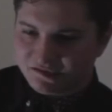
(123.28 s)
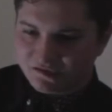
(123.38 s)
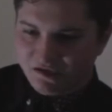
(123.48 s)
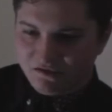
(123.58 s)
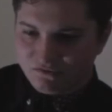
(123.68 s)
to
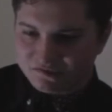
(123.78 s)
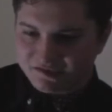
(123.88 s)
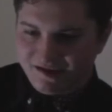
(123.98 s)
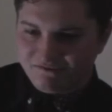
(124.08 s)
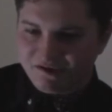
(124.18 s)
tie it all
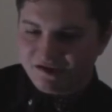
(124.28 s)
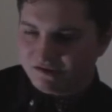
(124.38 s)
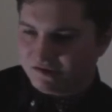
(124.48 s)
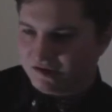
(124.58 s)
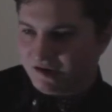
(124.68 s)
together,
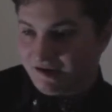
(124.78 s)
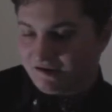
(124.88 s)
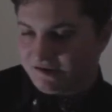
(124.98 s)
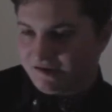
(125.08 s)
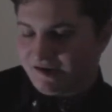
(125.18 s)
and
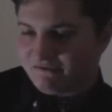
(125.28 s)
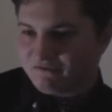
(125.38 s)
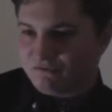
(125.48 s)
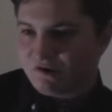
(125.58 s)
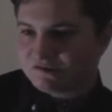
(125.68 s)
I done that
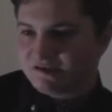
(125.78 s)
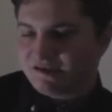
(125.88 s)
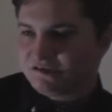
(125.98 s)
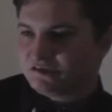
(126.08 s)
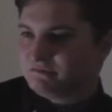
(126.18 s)
through
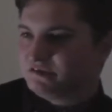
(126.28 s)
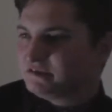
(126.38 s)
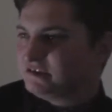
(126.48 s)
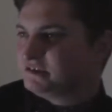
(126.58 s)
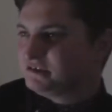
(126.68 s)
rustic instruments
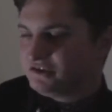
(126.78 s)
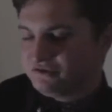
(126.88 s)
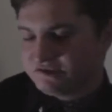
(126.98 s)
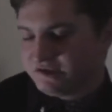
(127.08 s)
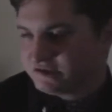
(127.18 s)
such as
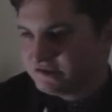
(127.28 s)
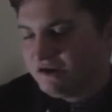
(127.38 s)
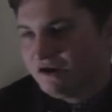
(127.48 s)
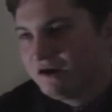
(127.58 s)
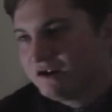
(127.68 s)
acoustic
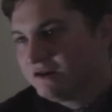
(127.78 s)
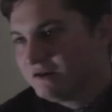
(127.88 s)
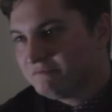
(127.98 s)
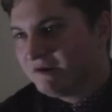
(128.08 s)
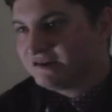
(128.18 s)
guitar,
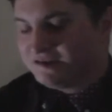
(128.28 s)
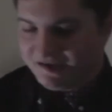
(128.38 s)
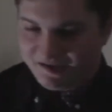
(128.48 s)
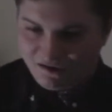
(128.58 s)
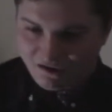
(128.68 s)

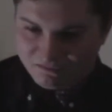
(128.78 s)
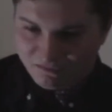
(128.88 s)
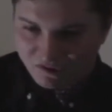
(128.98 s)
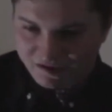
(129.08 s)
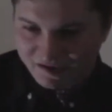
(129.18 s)
mandolin,
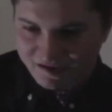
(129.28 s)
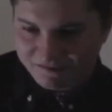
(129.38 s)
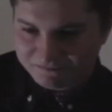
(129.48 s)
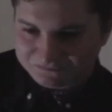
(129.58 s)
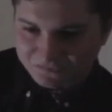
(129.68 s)
harmonica.
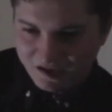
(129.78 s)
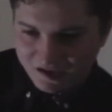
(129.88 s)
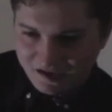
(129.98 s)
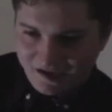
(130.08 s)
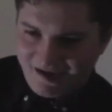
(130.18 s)

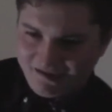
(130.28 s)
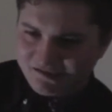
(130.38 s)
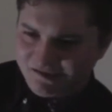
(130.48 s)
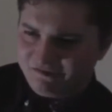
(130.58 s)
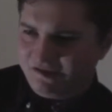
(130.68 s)
And
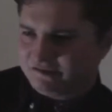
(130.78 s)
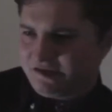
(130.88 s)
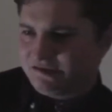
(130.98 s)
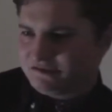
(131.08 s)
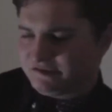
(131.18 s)
something else
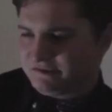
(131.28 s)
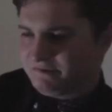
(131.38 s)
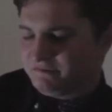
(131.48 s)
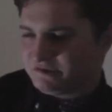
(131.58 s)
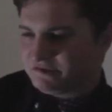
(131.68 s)
that intrigued
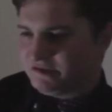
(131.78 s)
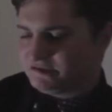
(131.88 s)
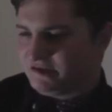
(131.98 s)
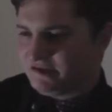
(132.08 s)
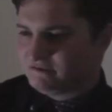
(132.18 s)
me was
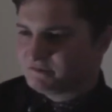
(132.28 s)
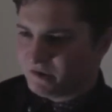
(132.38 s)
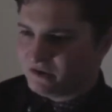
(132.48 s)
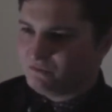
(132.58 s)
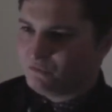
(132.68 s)
this idea of
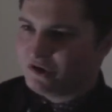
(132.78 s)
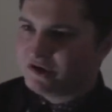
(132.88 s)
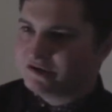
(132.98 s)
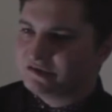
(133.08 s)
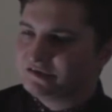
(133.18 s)
spoken
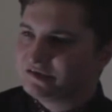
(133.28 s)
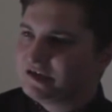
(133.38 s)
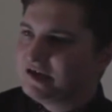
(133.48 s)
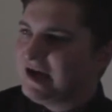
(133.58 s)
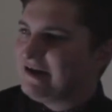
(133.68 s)
word and
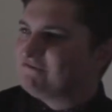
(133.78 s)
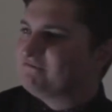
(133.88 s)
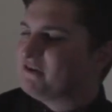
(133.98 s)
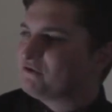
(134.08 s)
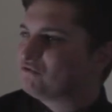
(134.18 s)
having
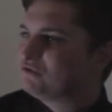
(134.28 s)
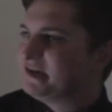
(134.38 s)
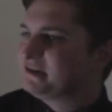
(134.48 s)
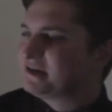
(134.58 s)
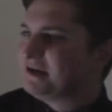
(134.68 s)
vocal
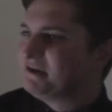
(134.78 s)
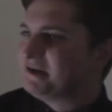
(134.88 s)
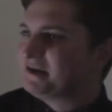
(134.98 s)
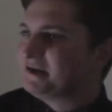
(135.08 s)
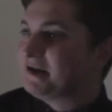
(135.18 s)
takes coming
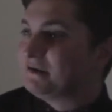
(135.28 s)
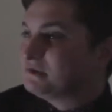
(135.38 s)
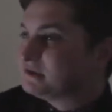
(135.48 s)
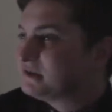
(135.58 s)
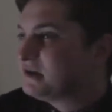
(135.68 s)
in, and that
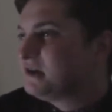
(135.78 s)
was